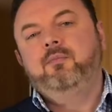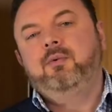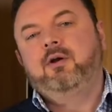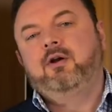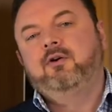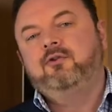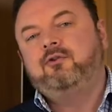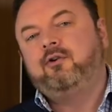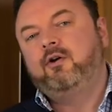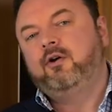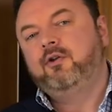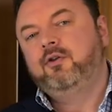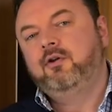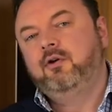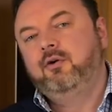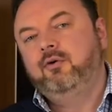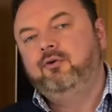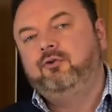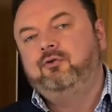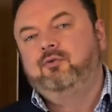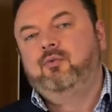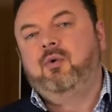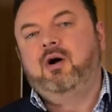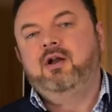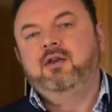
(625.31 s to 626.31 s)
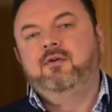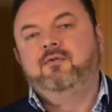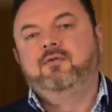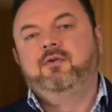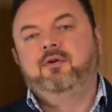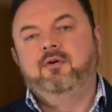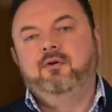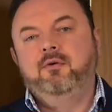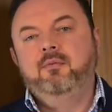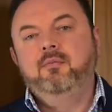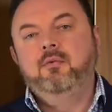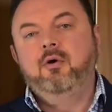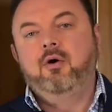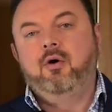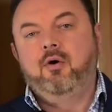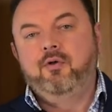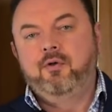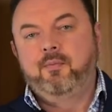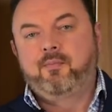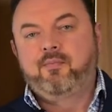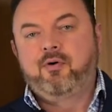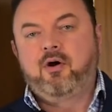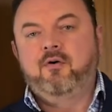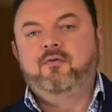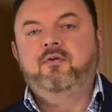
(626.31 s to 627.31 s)
Because you're going to lose one of them, or
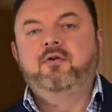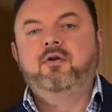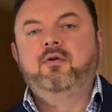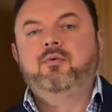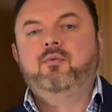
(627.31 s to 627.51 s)
the profit